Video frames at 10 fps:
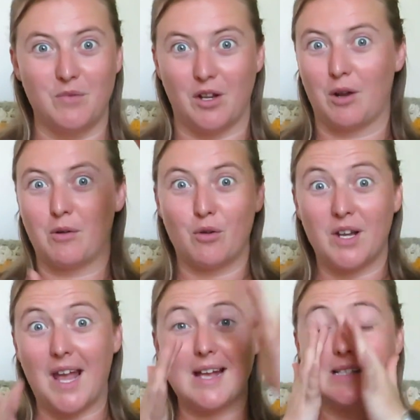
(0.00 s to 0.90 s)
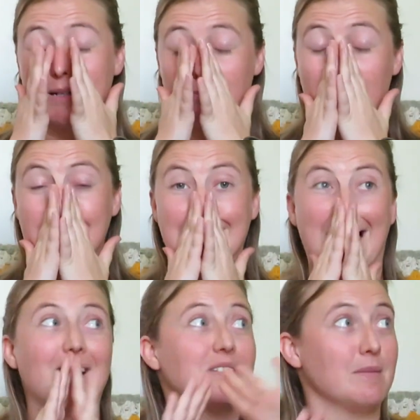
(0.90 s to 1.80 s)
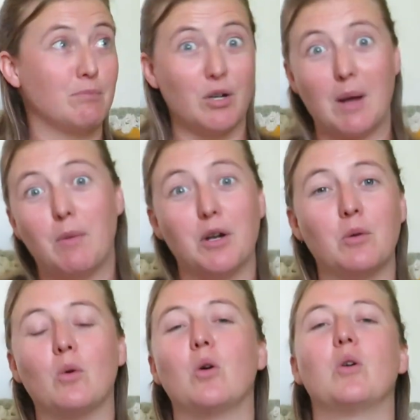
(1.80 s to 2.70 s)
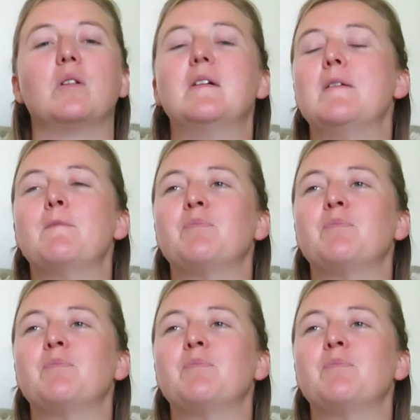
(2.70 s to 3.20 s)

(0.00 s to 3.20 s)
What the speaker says: you know, created and printed out and put up on a wall